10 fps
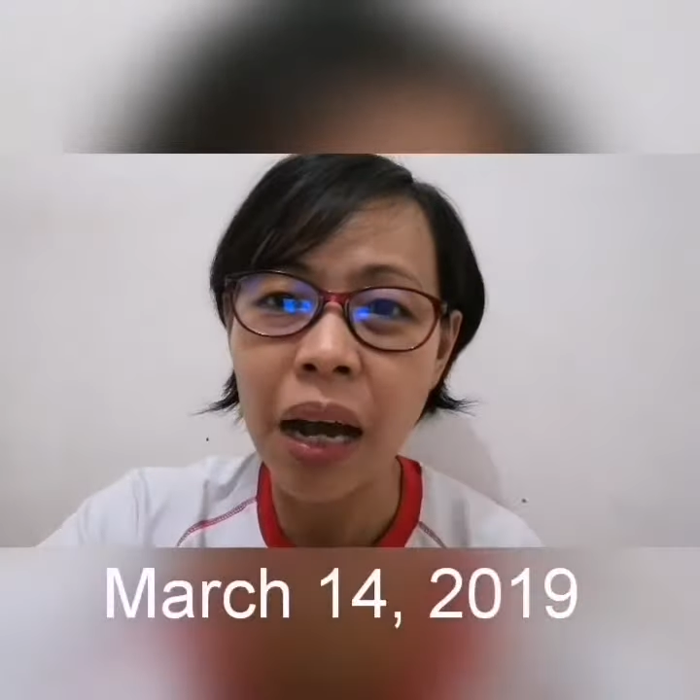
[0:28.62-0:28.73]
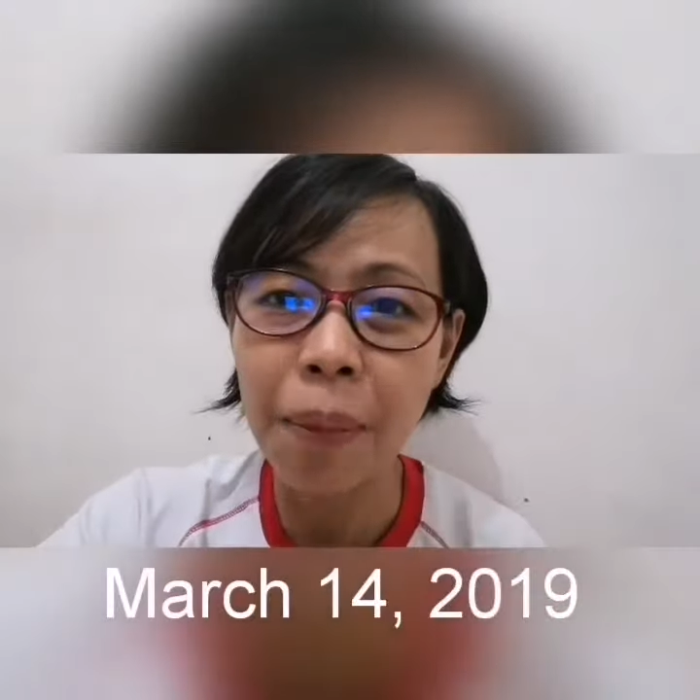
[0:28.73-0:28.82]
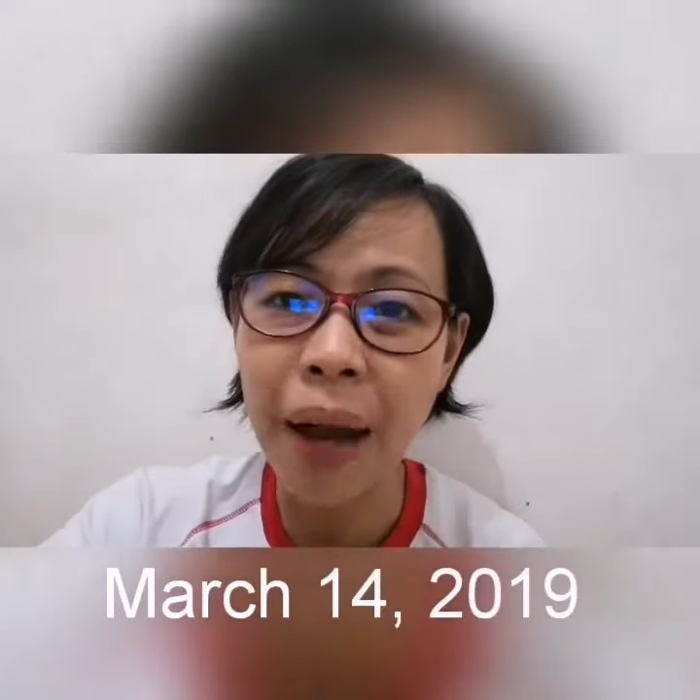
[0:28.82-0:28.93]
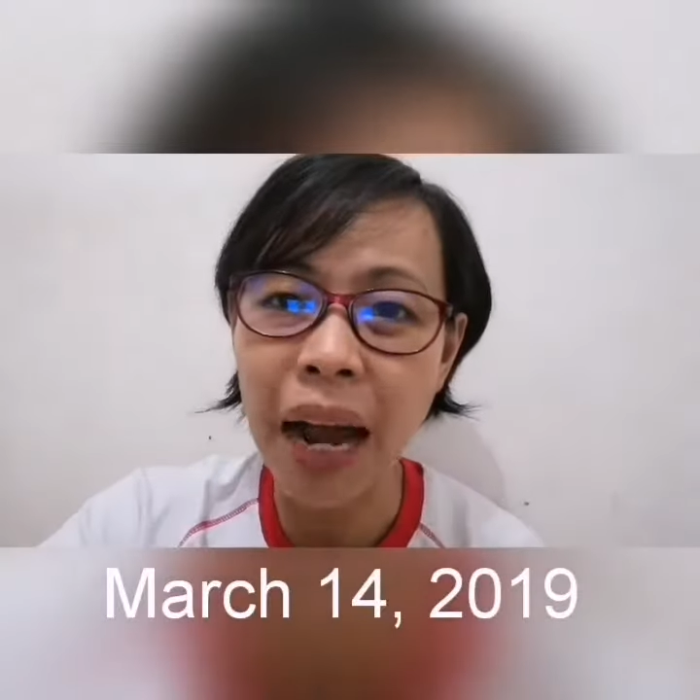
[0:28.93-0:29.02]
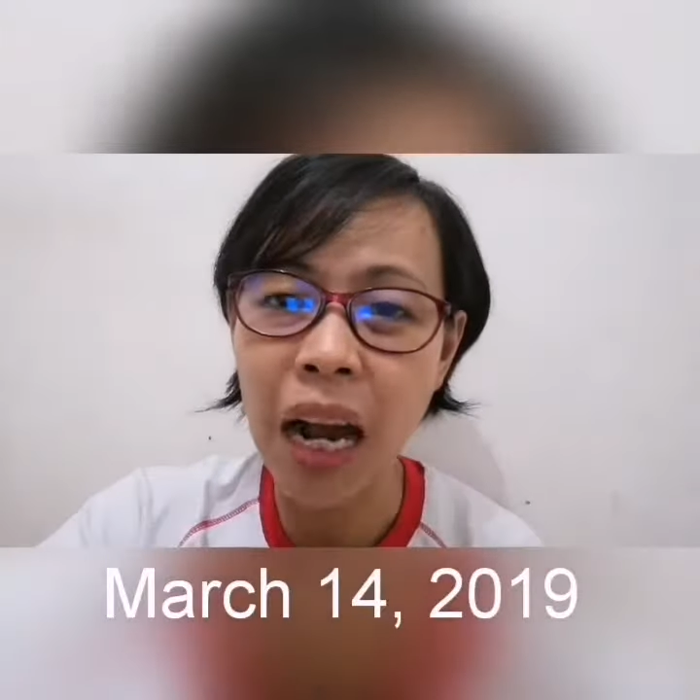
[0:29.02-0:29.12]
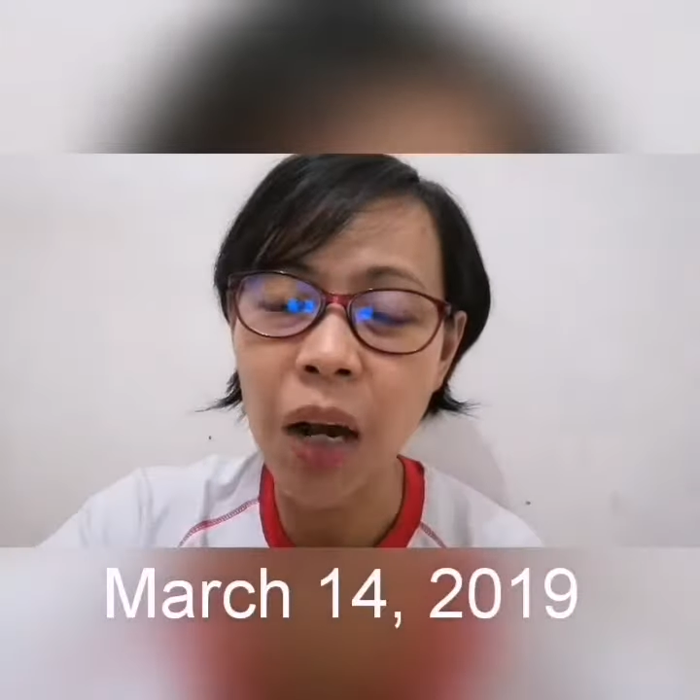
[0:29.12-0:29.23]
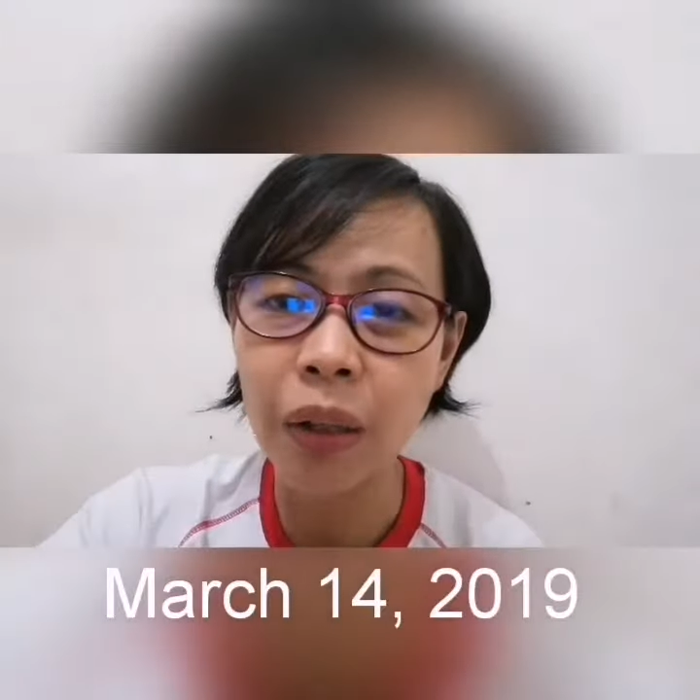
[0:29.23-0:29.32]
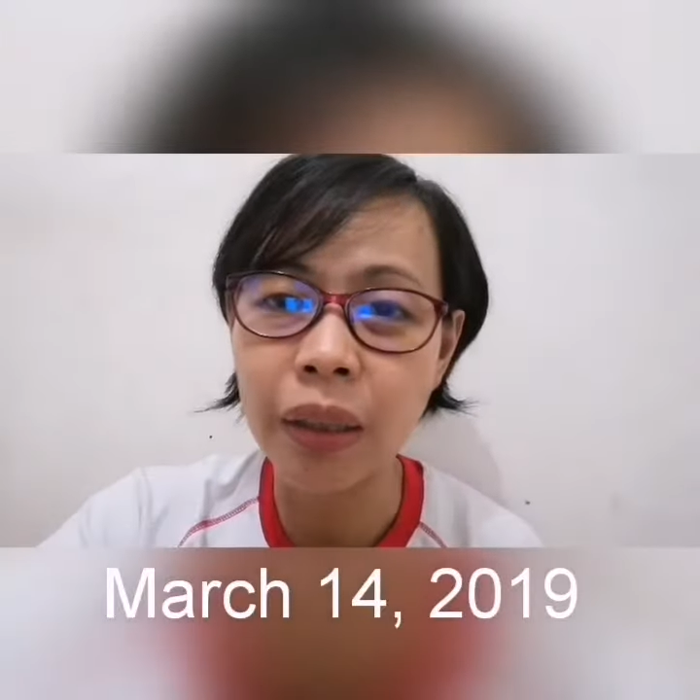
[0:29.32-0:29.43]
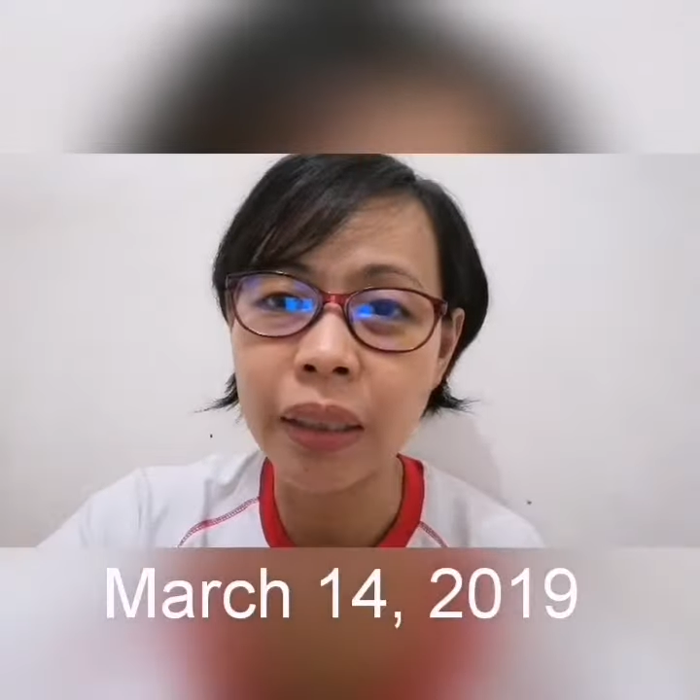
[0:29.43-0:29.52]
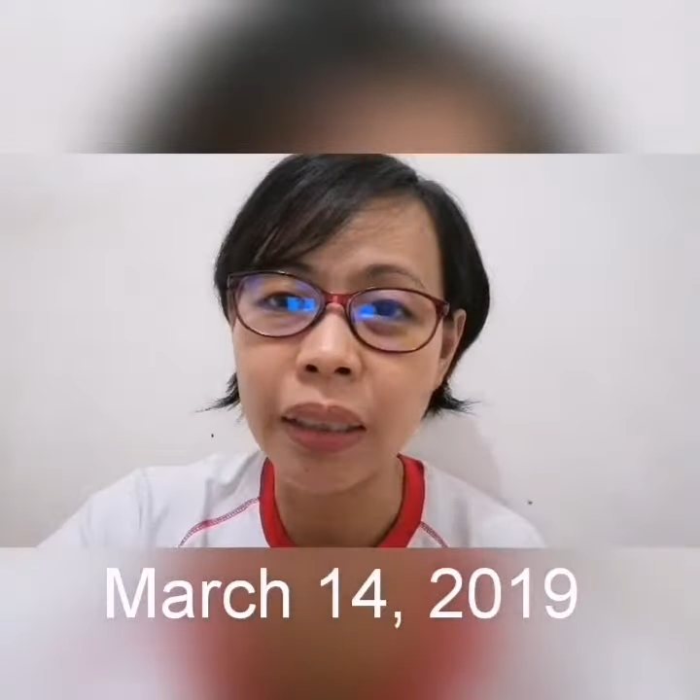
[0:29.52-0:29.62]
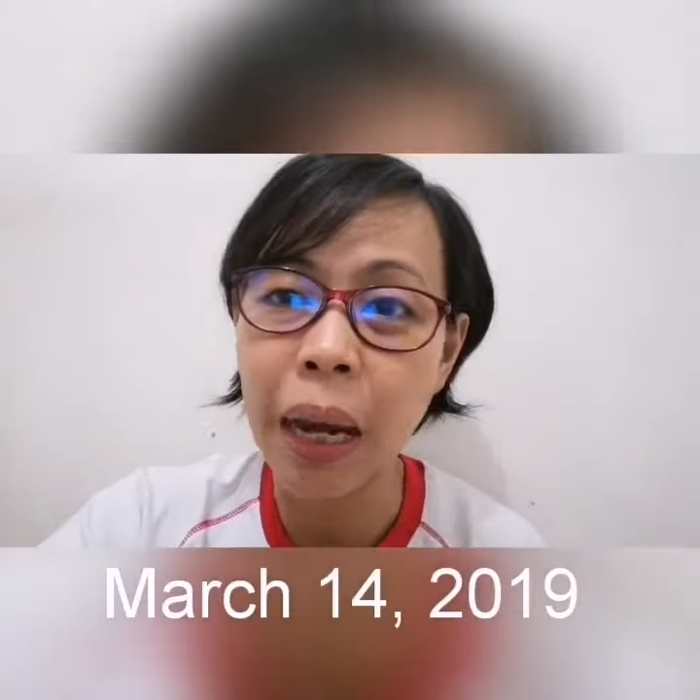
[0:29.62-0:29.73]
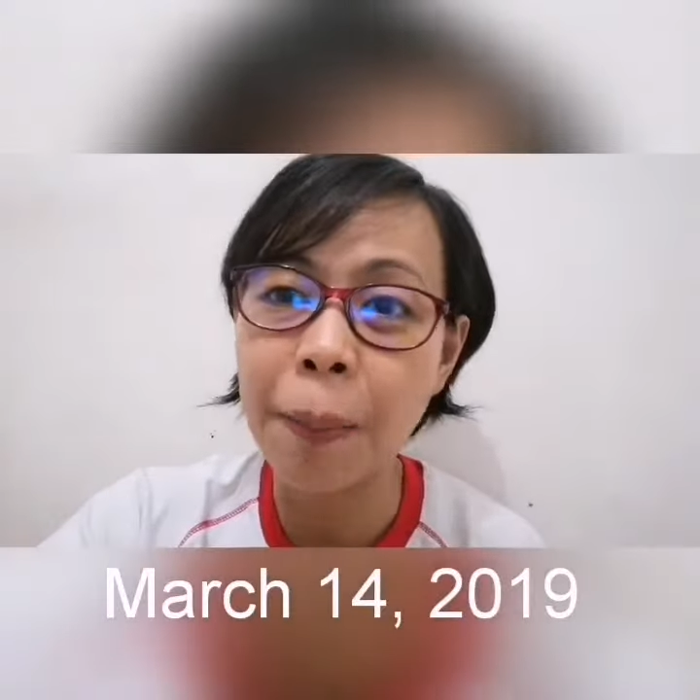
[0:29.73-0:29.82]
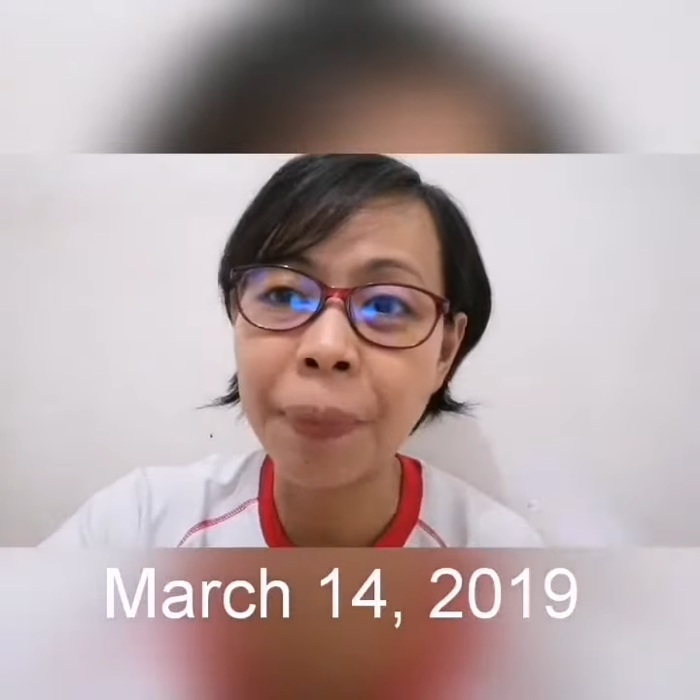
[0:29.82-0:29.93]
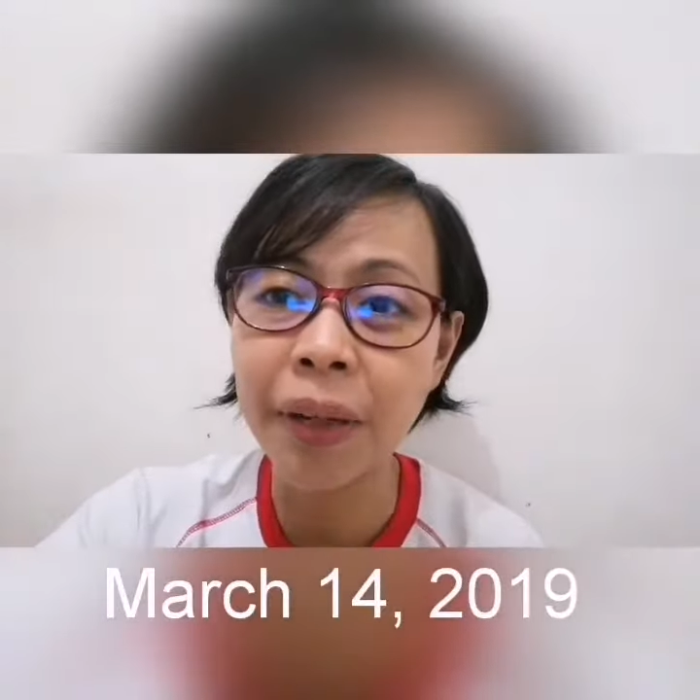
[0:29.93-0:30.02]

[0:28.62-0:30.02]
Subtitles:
about a